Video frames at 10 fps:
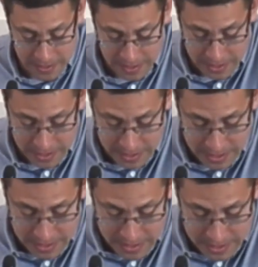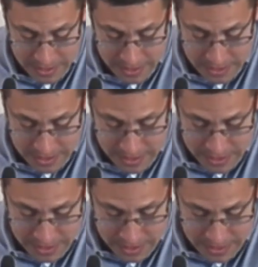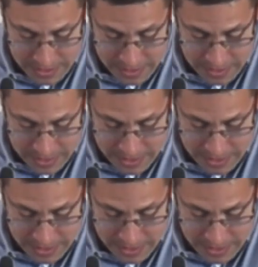[no speech]